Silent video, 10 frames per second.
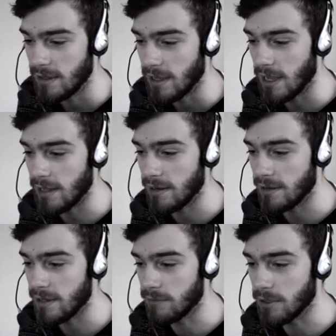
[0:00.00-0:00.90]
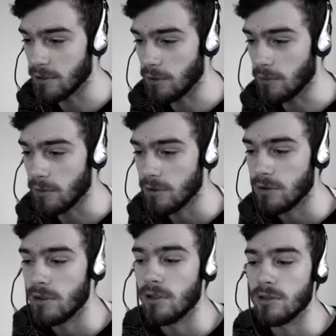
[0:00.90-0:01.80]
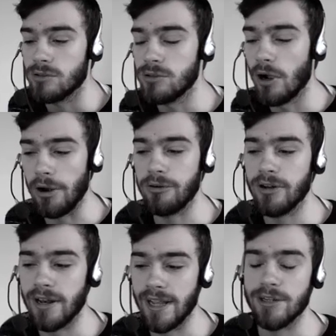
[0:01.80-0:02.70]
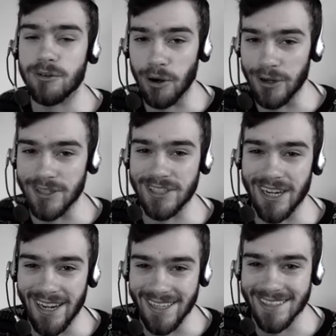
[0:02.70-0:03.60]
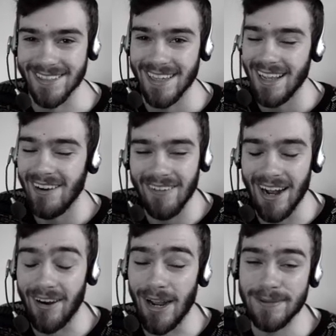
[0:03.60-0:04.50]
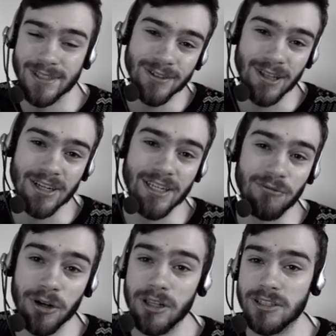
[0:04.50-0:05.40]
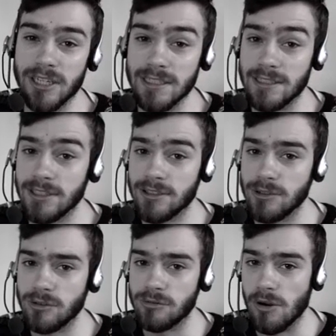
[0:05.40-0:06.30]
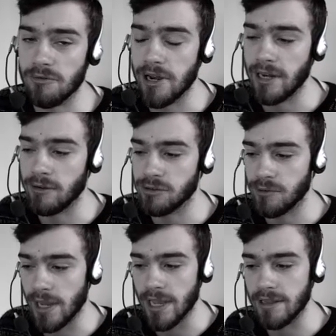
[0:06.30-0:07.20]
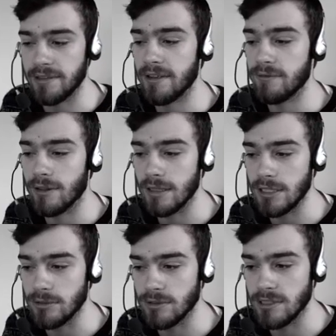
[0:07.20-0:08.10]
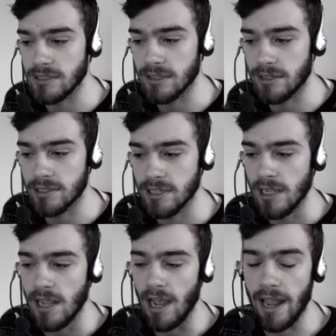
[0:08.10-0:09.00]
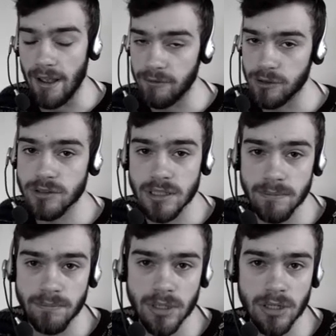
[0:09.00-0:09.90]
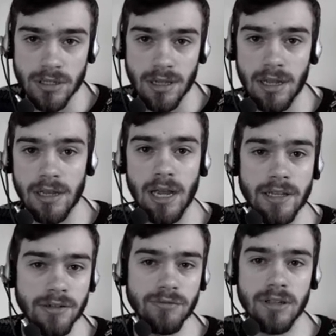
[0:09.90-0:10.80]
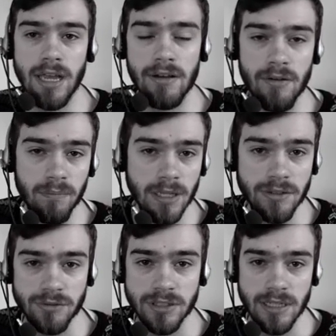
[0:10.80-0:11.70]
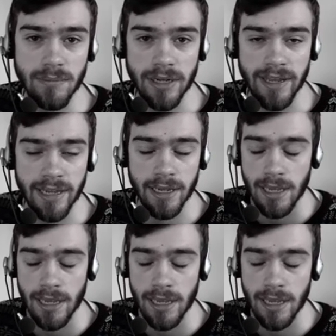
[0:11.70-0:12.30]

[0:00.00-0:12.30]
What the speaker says: And there we go. 208 Royal Giants. Wow, I'm so lucky. Royal Giant is just so strong right now, so I can definitely use these cards. I haven't used them because I didn't really have a place for it in my deck.